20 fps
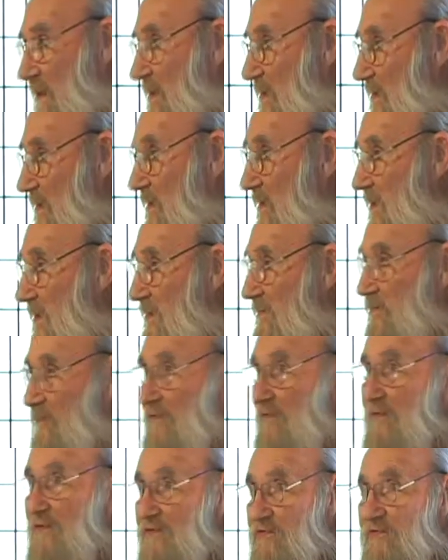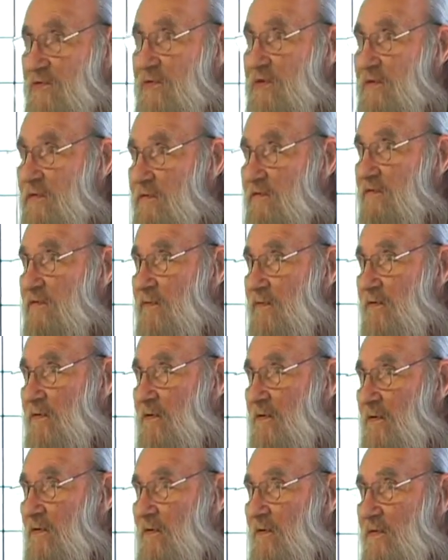what I mean? The give and
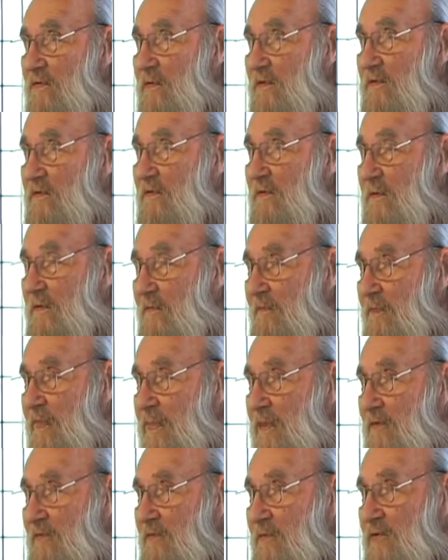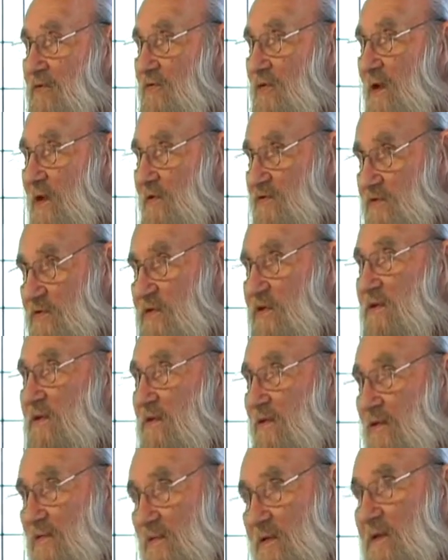receive, you know, the
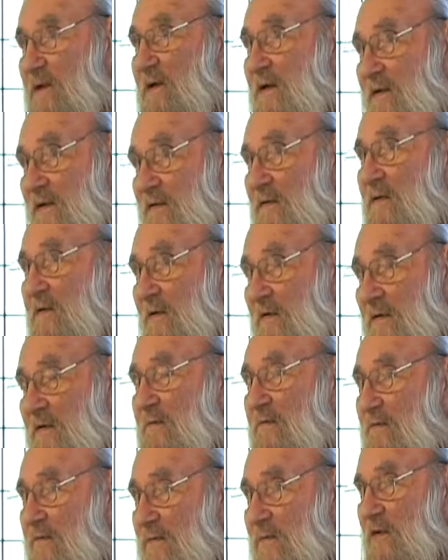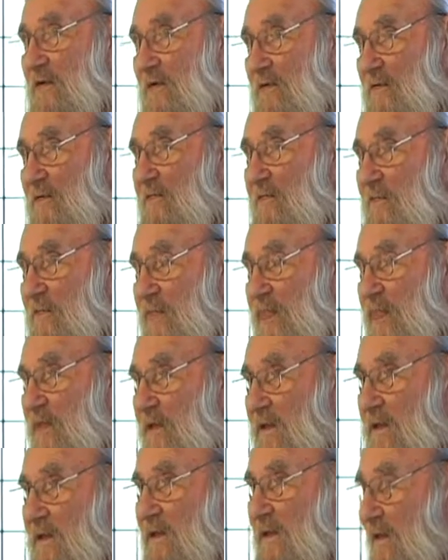reciprocity going on there, you
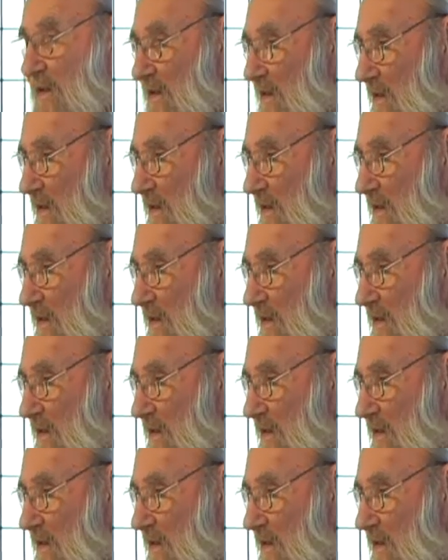know.